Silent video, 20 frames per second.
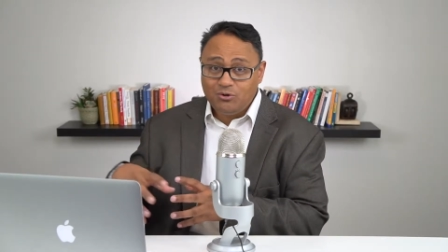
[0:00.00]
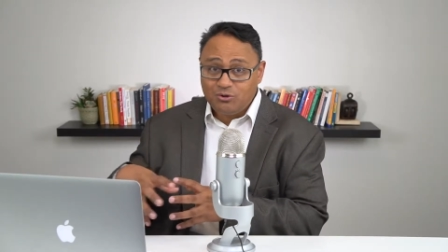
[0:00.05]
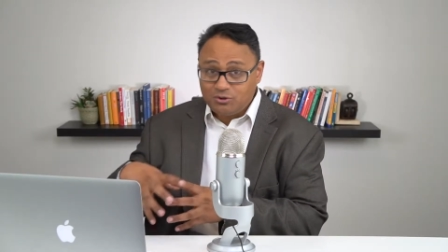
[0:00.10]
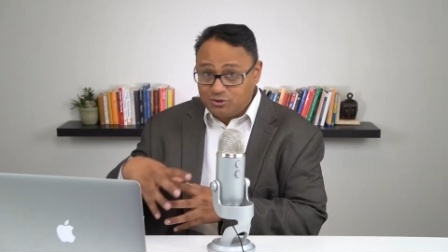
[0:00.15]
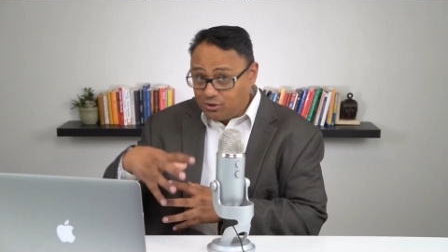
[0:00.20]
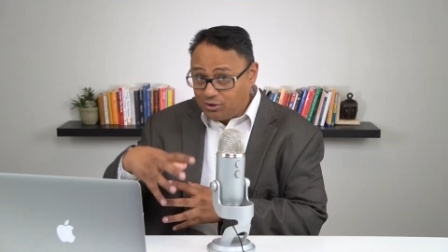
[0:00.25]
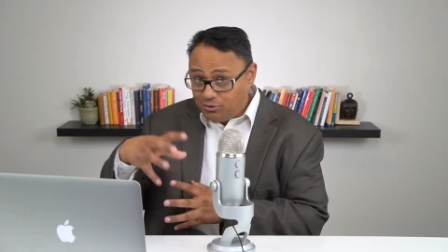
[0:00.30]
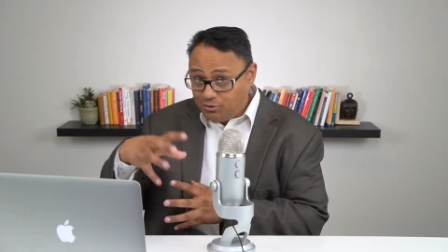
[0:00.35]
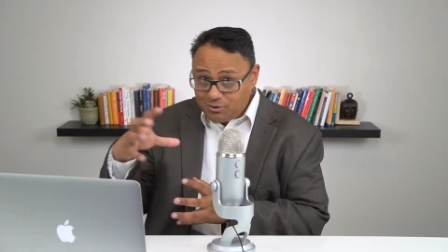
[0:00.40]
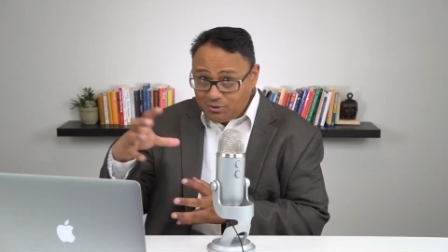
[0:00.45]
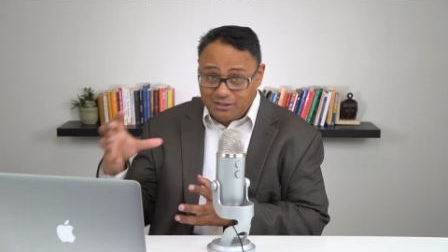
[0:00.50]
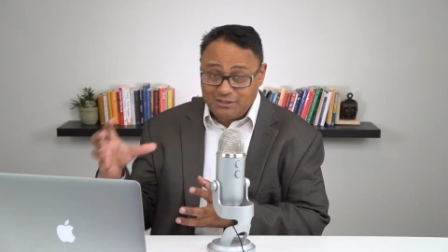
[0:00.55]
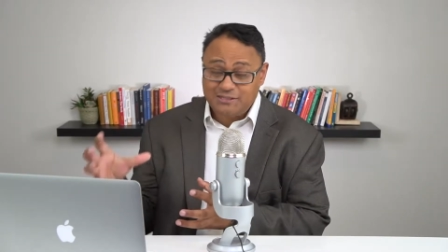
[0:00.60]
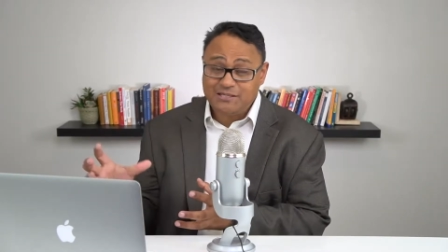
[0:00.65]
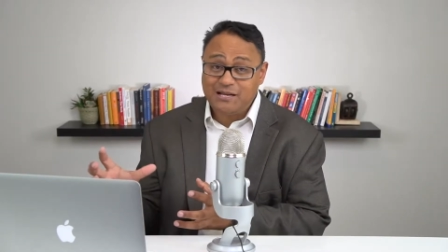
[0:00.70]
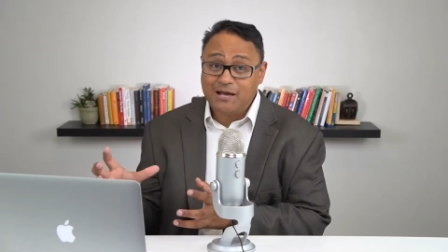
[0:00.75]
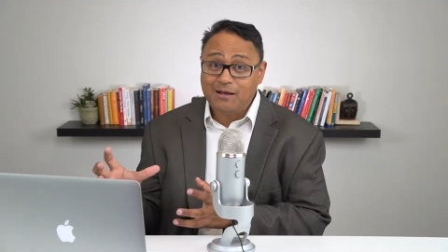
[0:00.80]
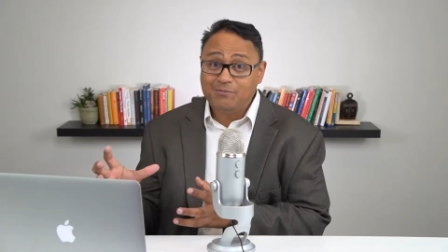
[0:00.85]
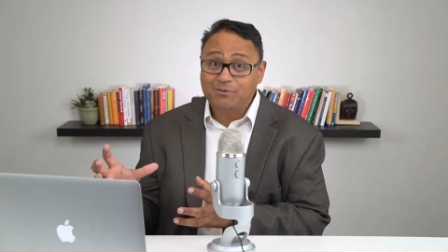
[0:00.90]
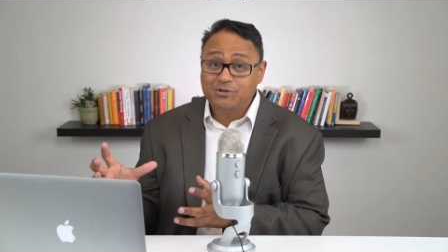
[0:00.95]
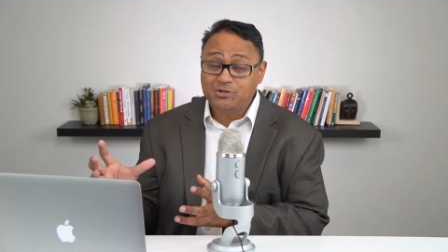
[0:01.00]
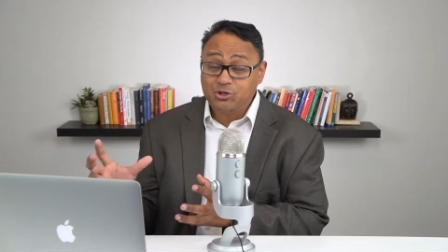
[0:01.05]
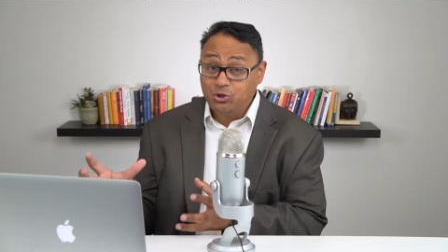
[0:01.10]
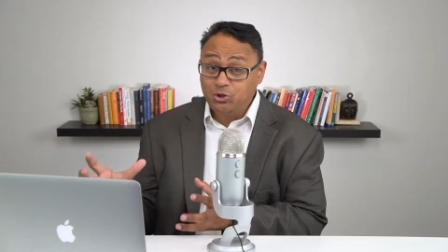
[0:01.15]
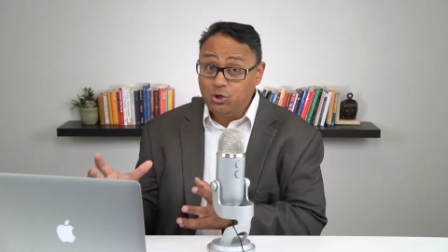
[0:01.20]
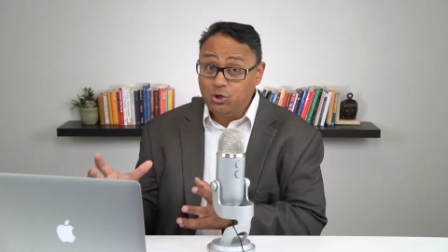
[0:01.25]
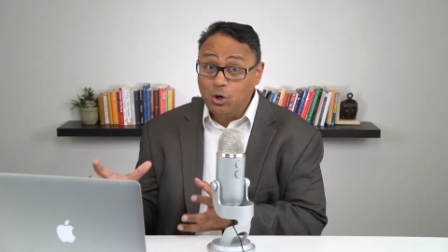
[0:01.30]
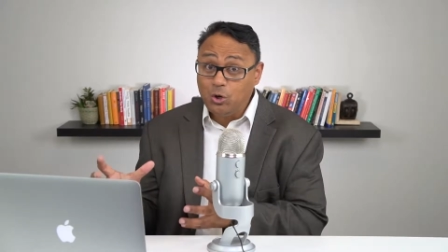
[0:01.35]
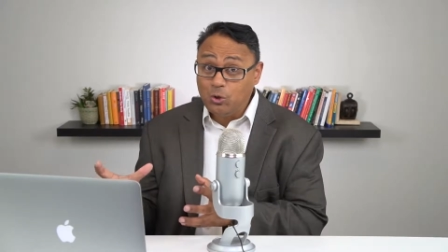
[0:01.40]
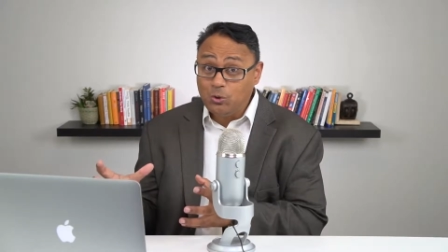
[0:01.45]
So you want to establish
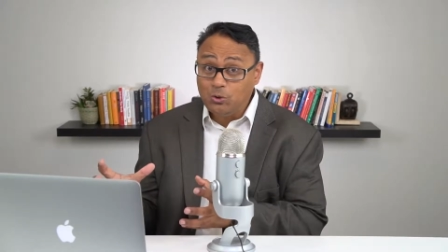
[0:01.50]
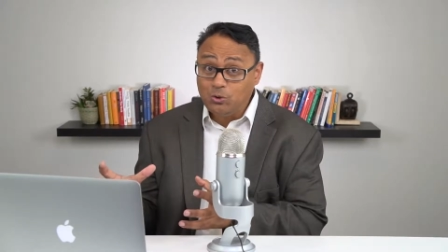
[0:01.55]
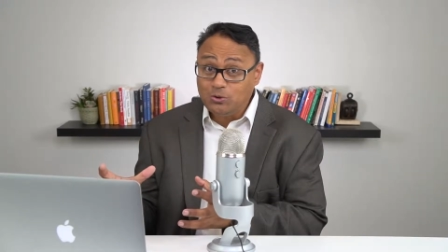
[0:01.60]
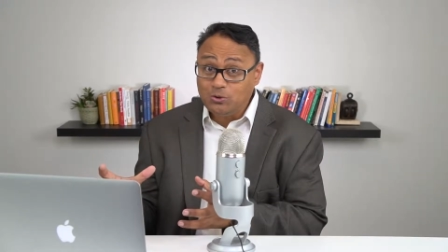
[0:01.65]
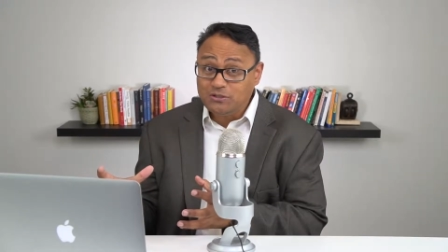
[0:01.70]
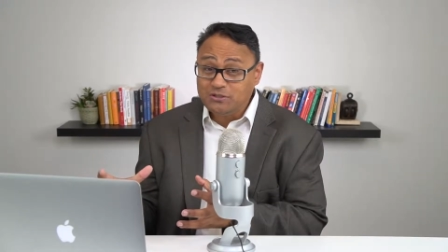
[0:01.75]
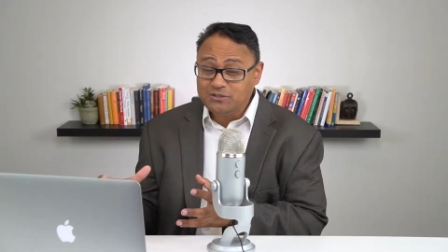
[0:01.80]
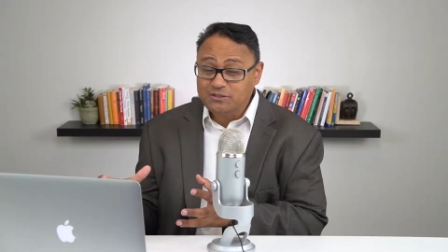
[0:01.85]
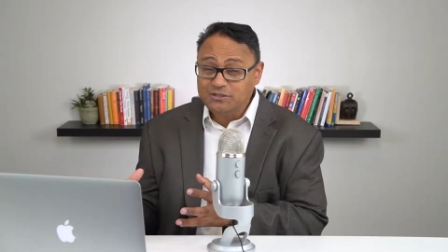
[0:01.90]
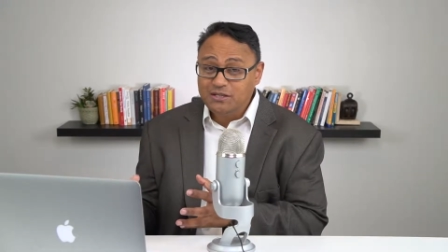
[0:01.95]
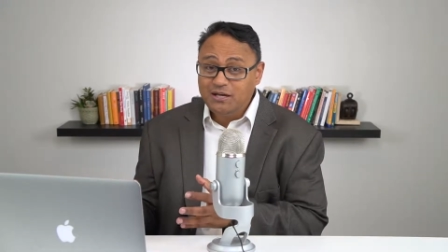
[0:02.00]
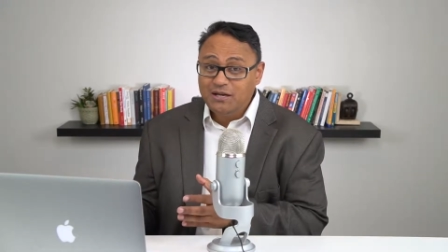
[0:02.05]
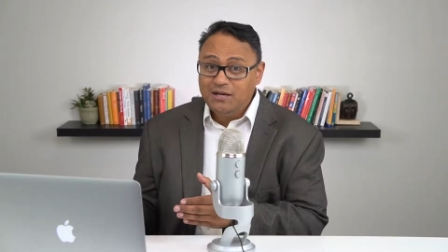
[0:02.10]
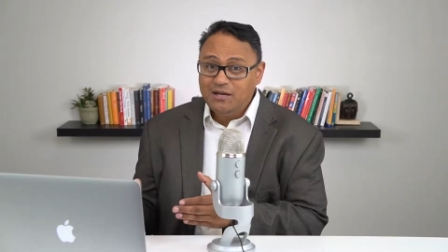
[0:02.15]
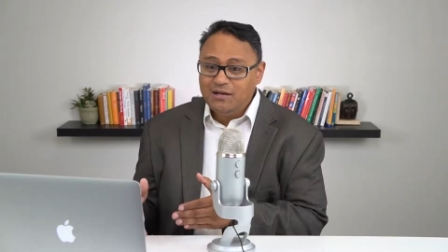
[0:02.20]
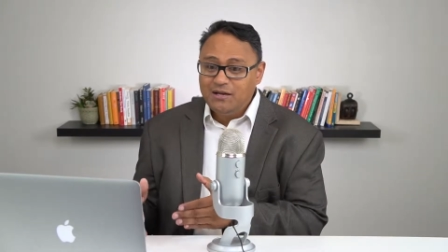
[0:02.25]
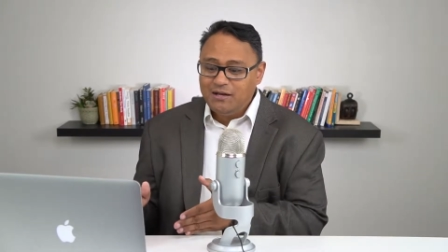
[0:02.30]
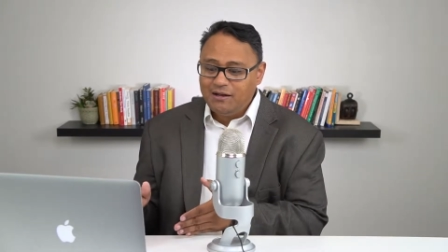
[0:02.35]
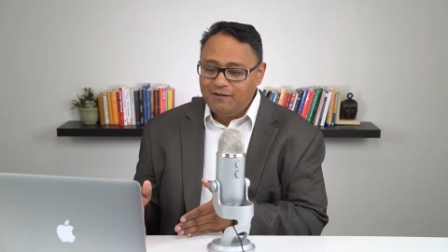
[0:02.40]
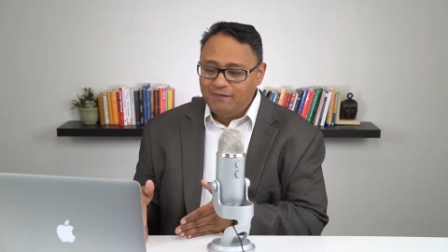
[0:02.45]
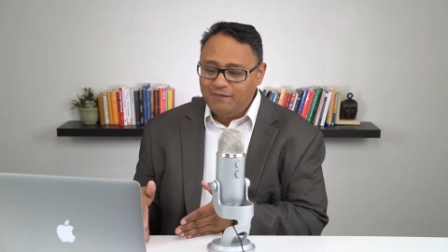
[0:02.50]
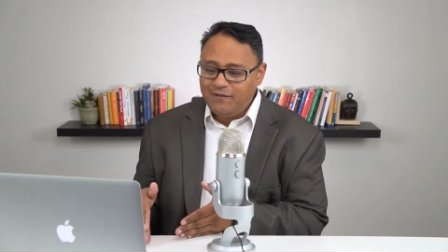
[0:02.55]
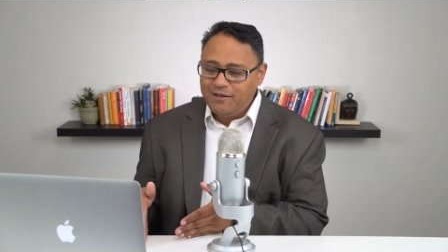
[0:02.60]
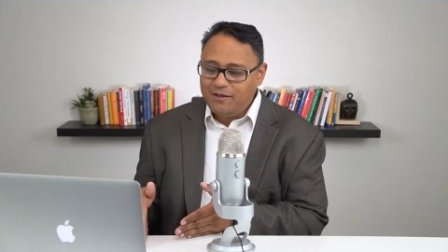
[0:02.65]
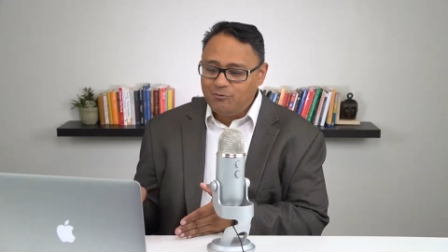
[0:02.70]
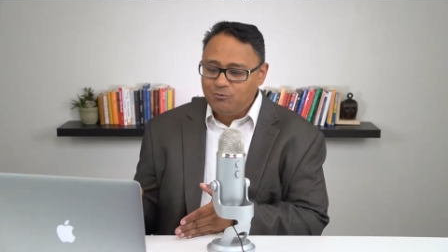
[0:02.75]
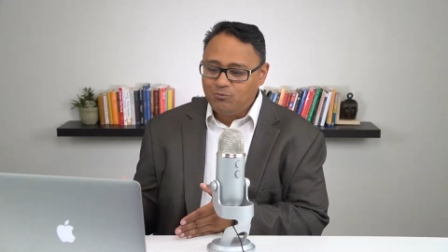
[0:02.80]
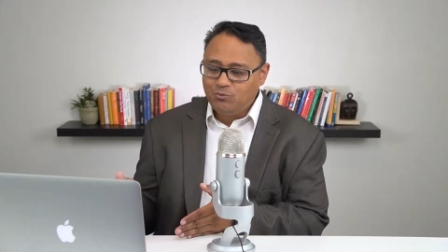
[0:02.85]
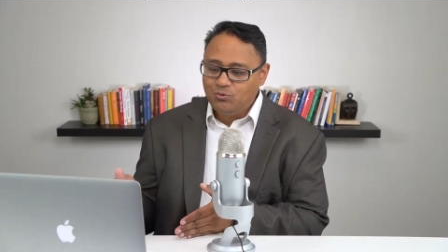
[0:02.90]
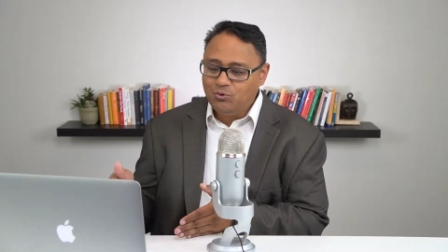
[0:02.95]
goals and then
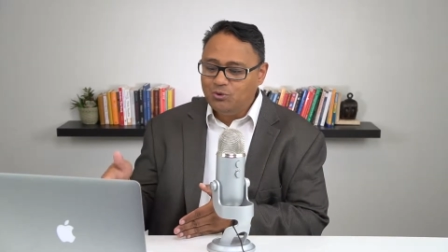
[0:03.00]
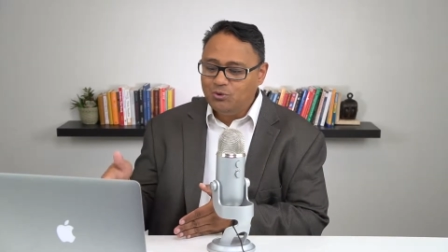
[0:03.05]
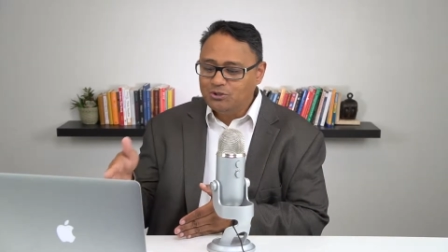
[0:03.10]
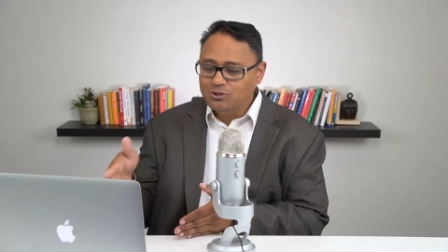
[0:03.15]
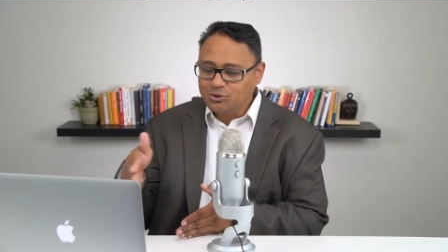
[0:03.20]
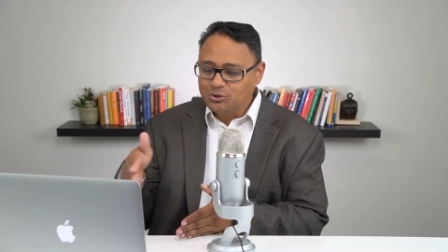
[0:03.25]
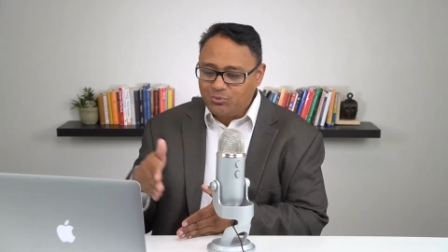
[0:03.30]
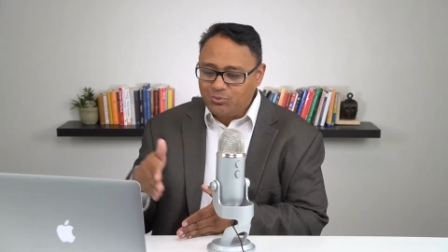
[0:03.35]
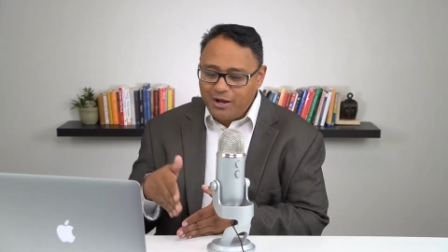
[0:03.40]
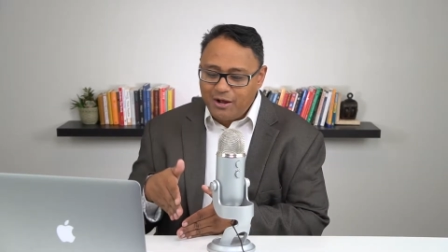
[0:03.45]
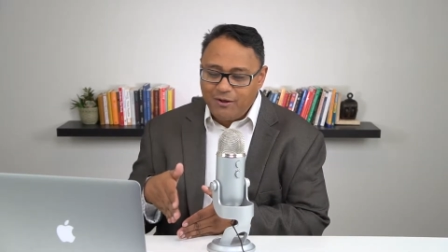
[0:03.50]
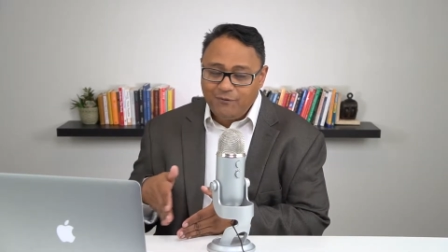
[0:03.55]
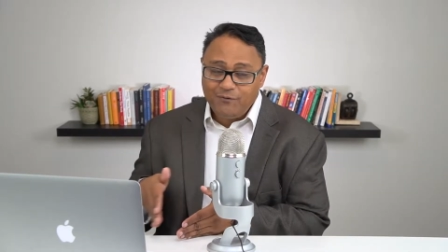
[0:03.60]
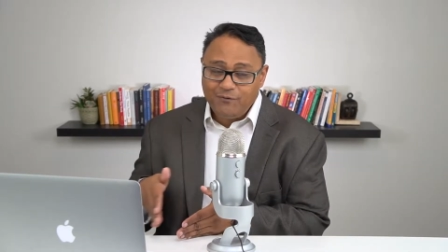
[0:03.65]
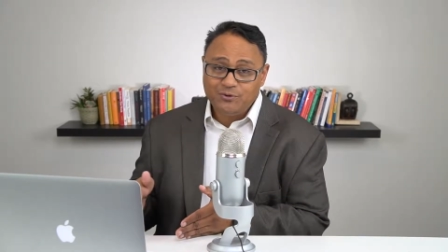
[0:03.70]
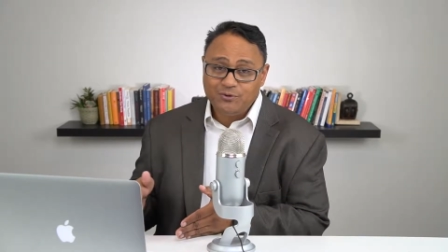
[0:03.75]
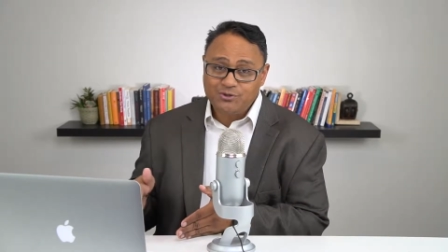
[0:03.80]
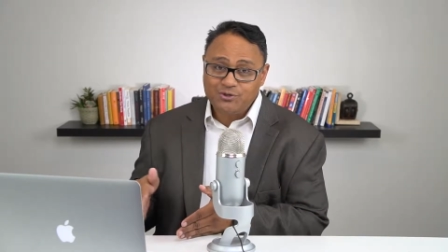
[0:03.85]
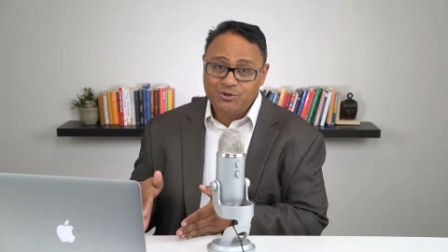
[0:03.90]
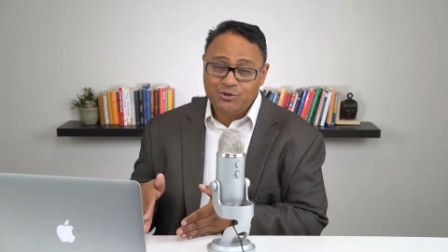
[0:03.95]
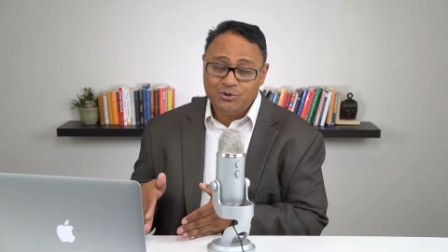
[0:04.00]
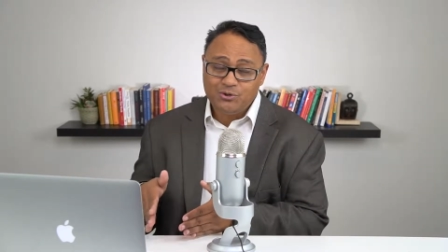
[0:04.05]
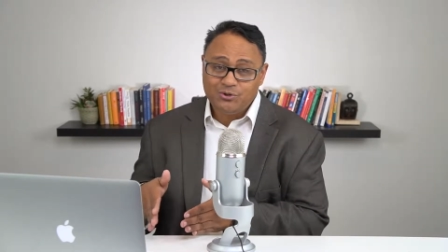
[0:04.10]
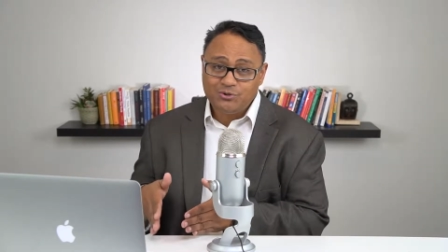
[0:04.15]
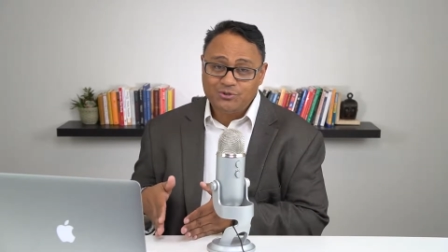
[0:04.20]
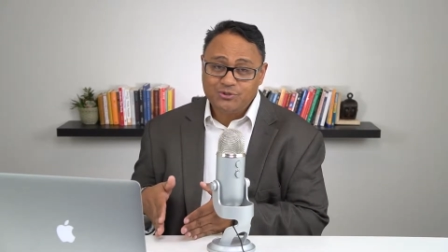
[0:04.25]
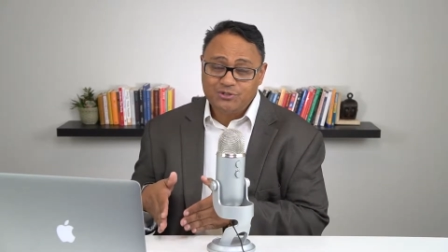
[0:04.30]
rules around those goals